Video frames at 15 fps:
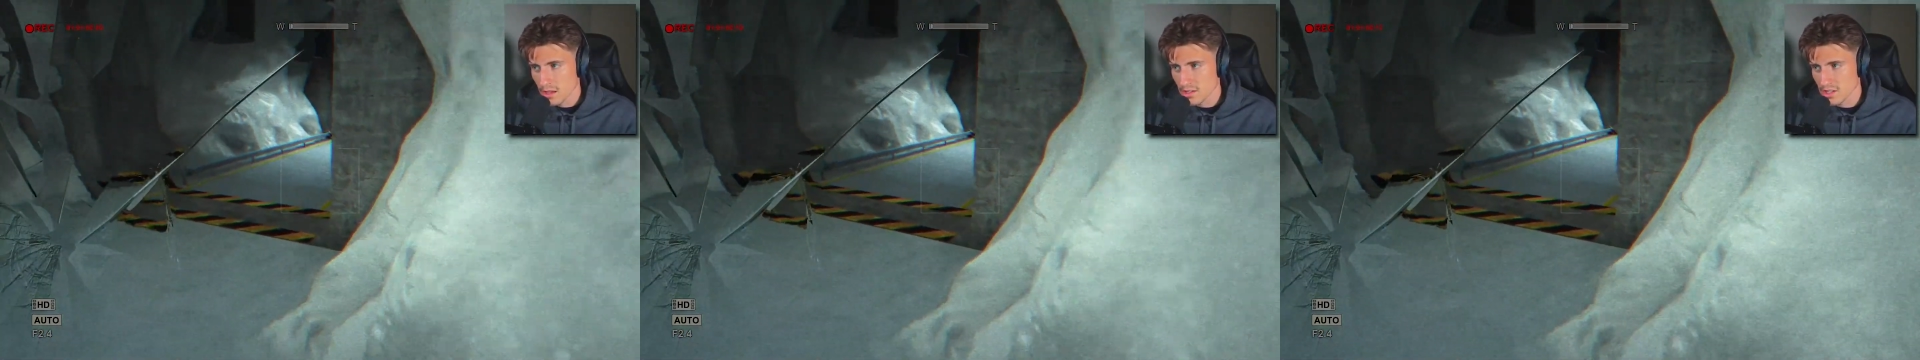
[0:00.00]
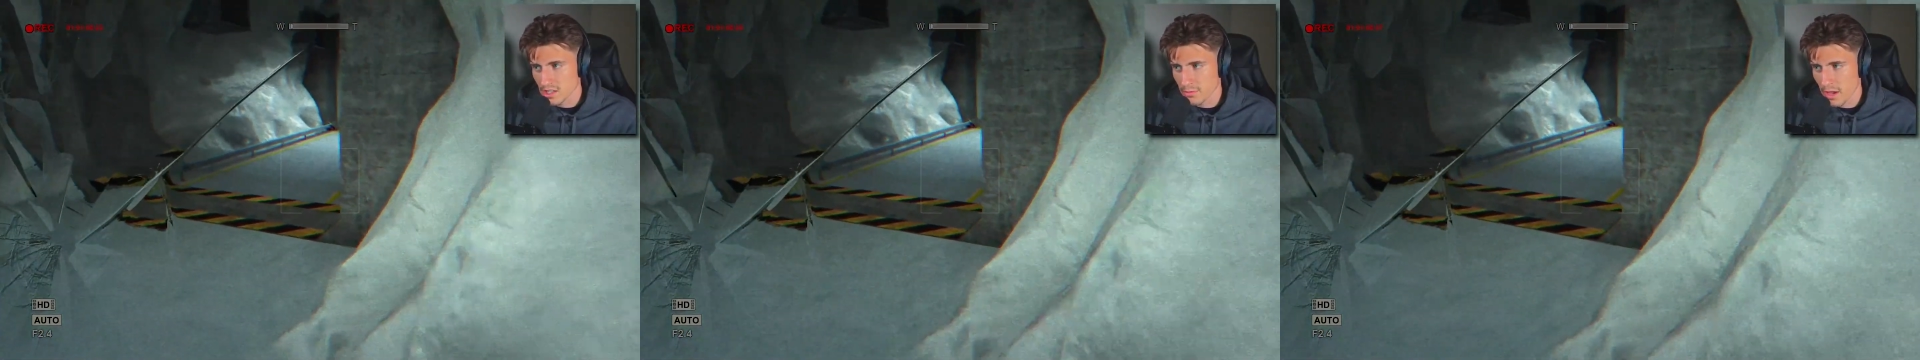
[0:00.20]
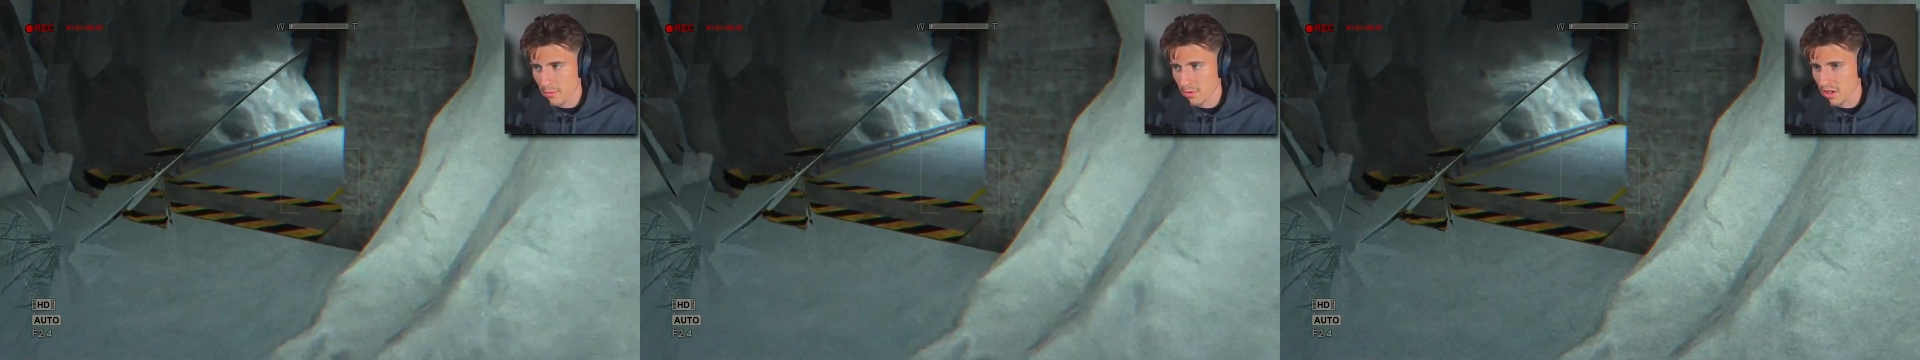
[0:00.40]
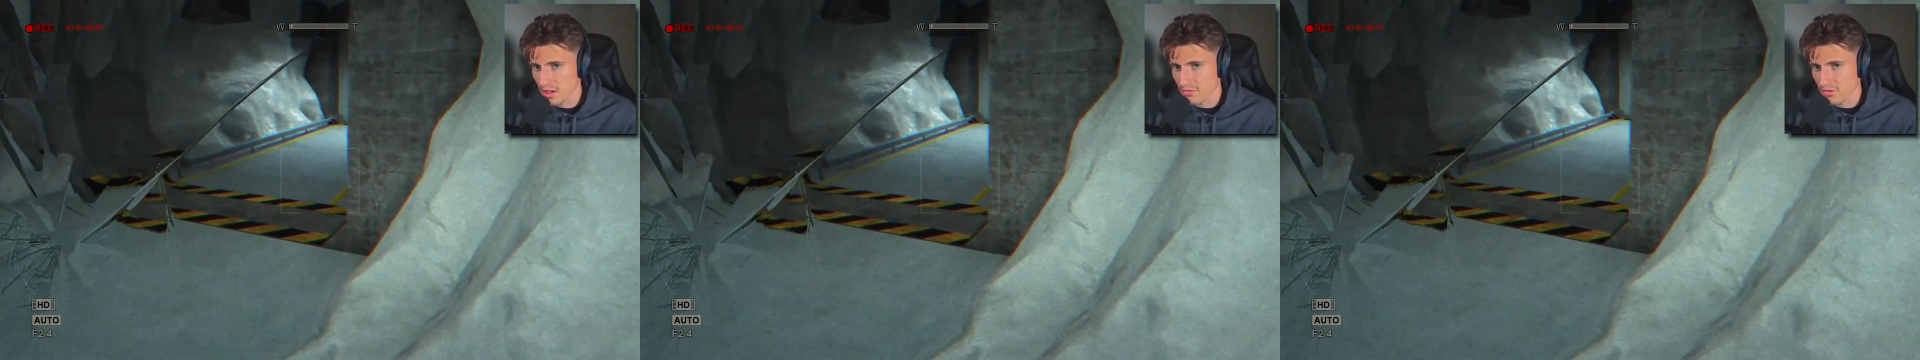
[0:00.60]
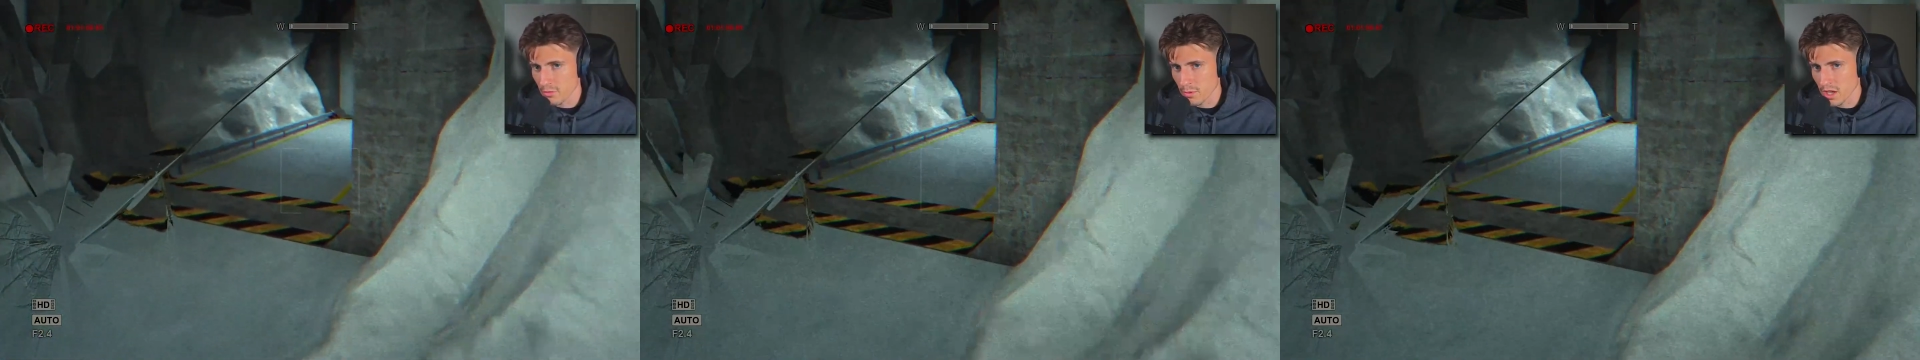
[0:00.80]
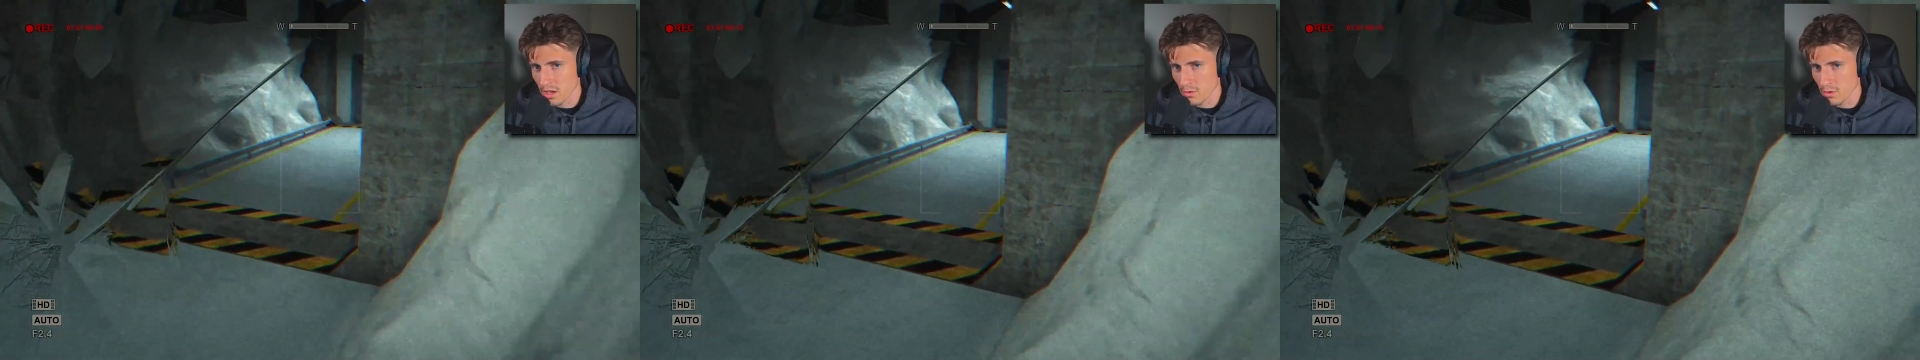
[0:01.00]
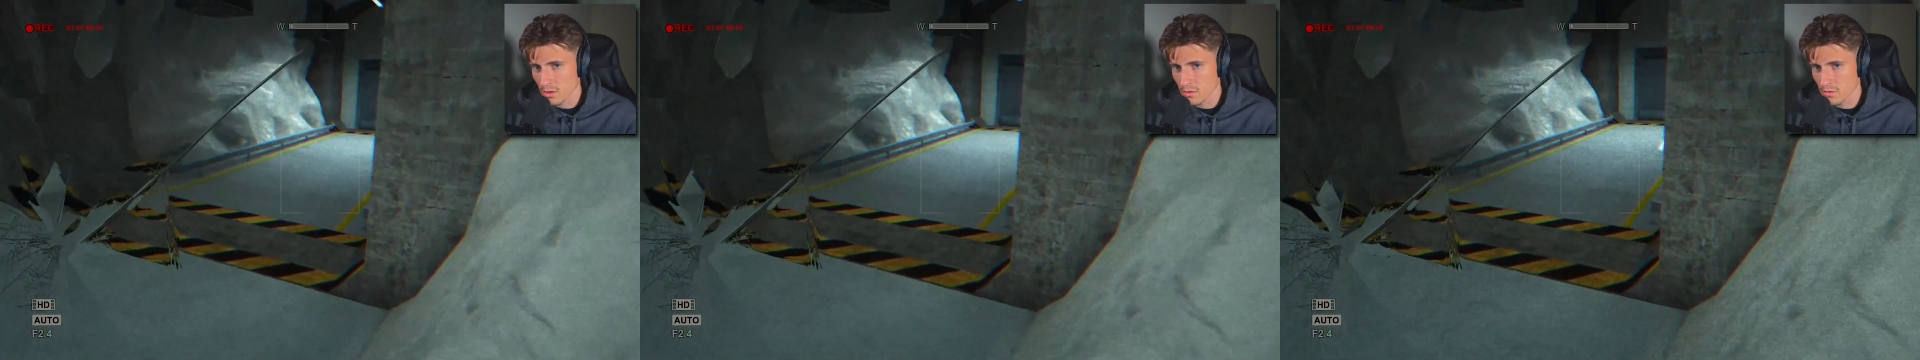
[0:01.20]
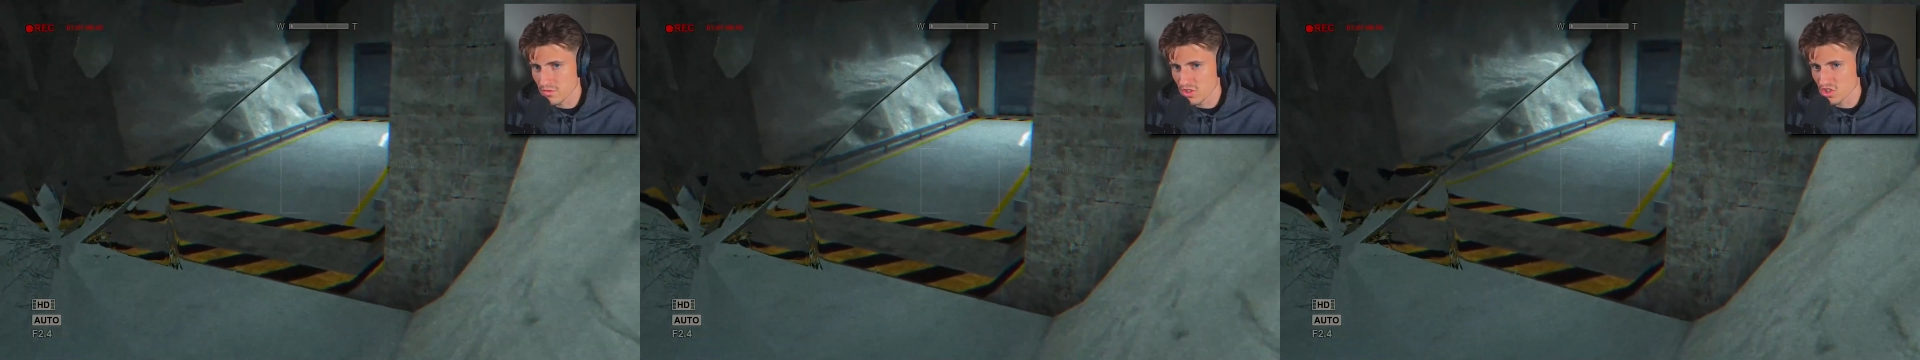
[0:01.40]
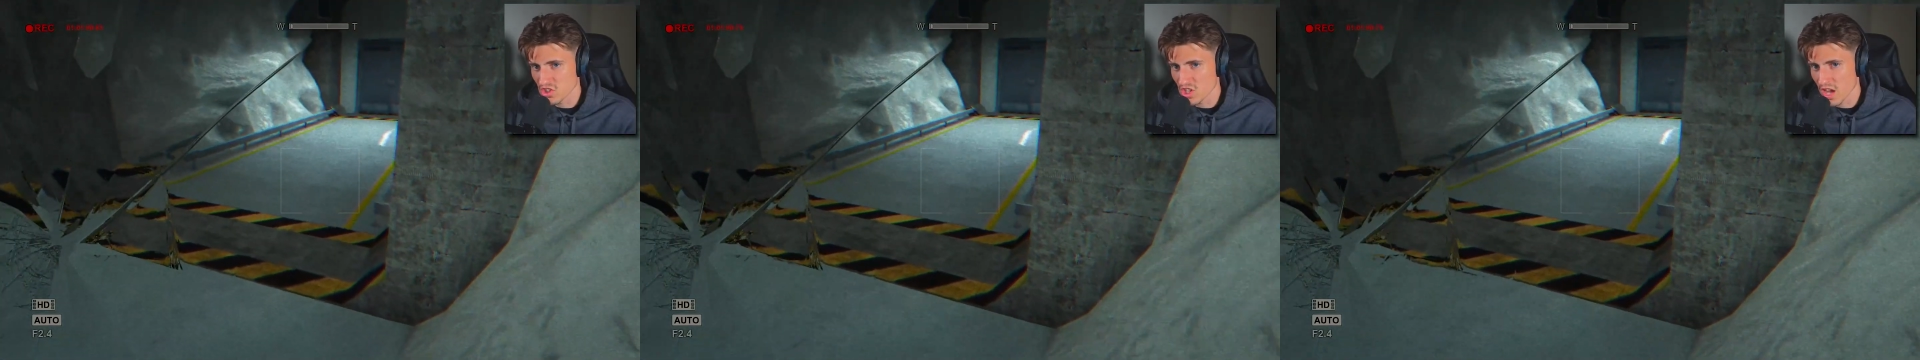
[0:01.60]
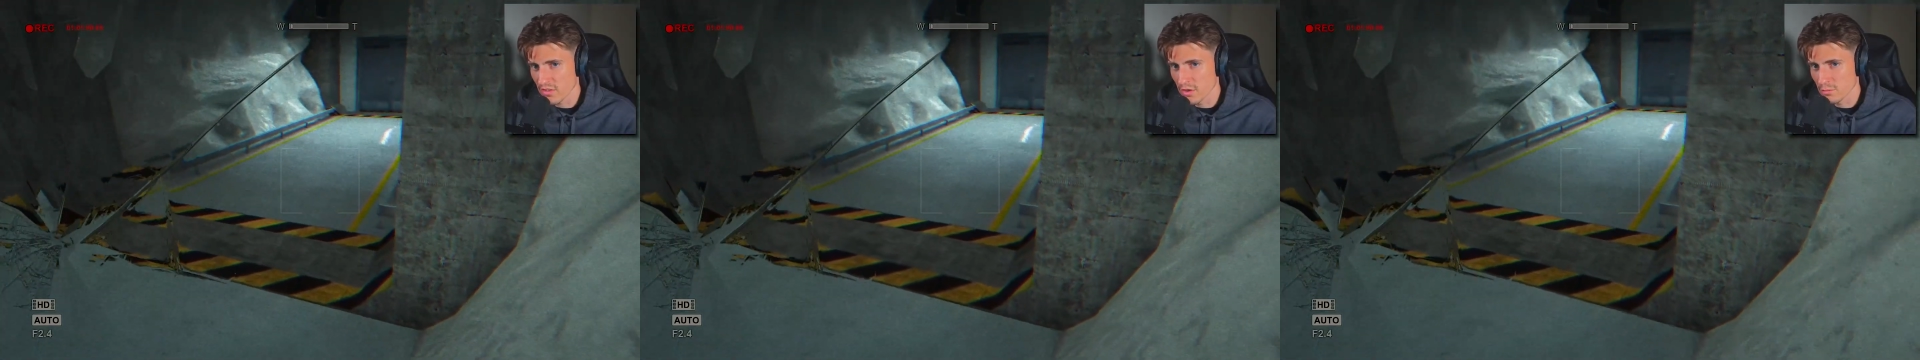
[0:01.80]
This might be it for me.
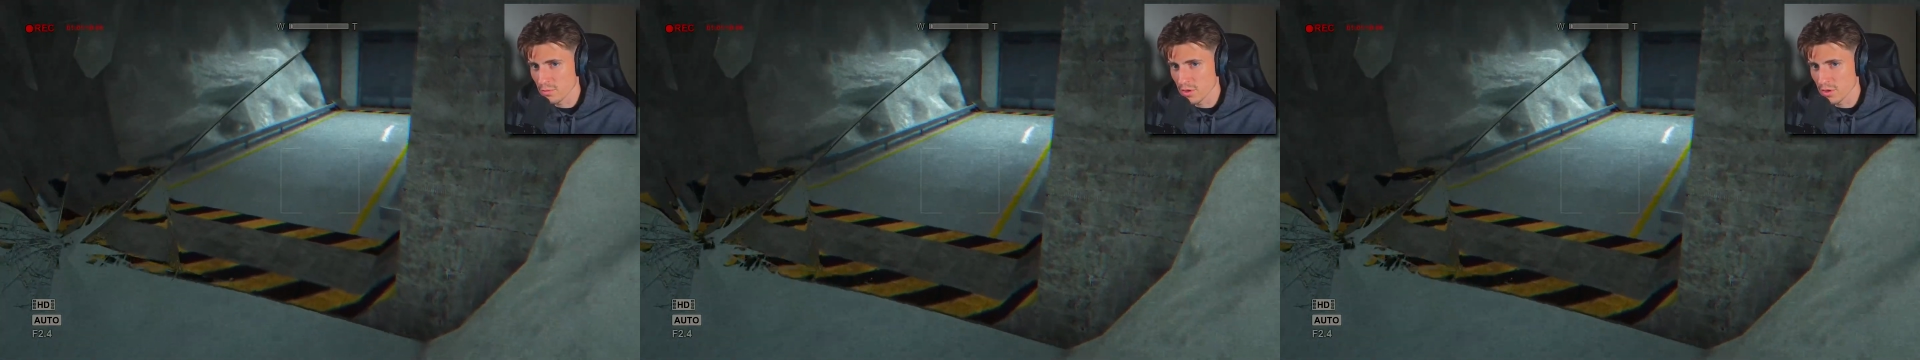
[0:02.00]
Discovered